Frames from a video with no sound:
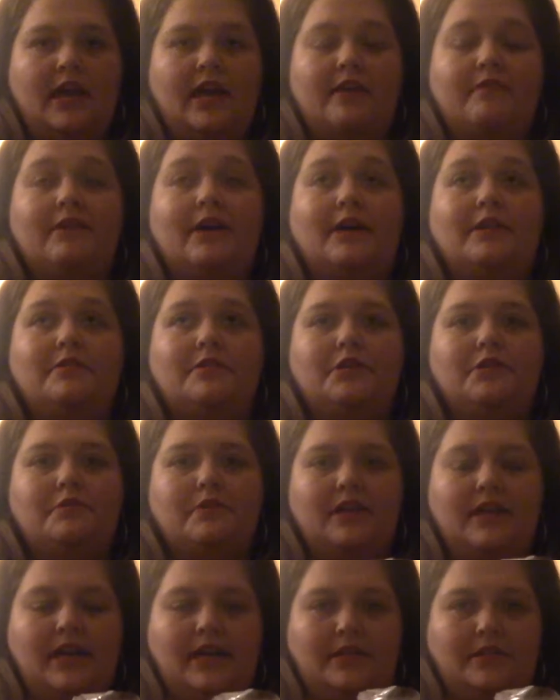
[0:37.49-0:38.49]
of how you
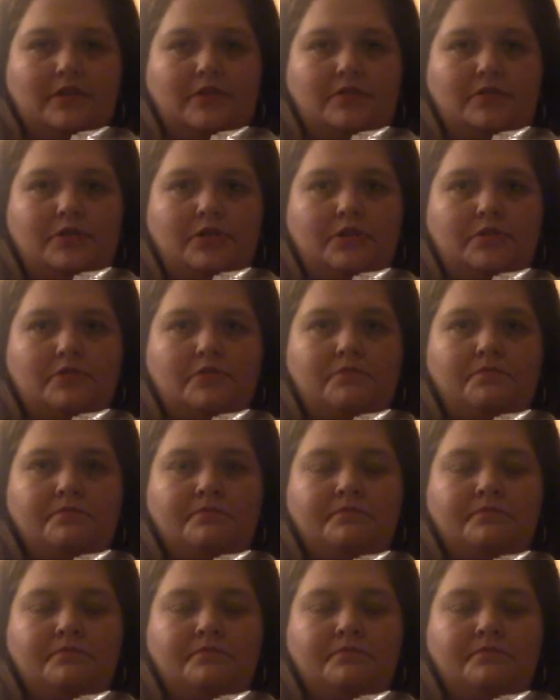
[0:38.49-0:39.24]
can get this too.